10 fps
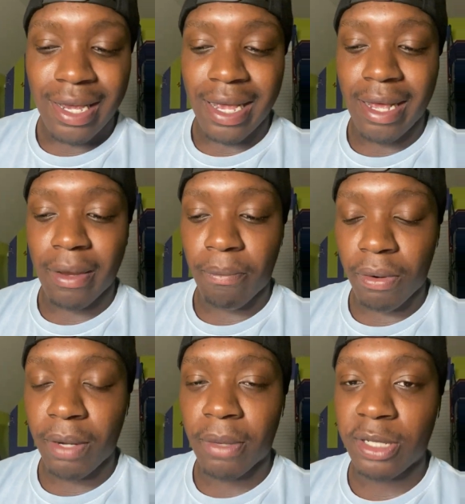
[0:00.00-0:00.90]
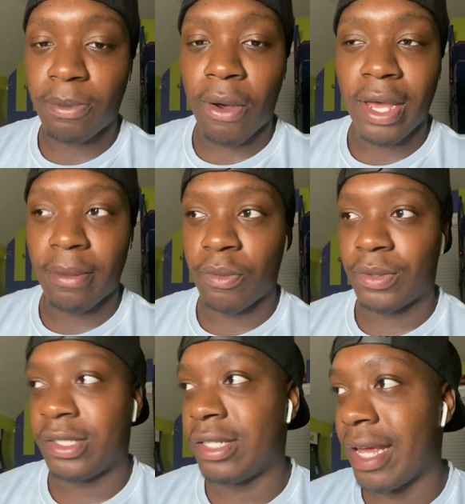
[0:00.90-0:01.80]
And pretty much Paul Heyman
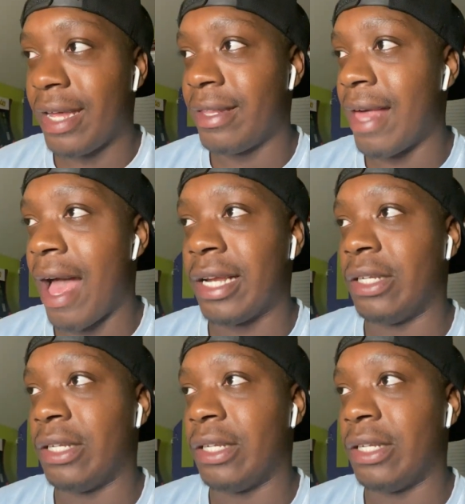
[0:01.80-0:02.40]
was saying that,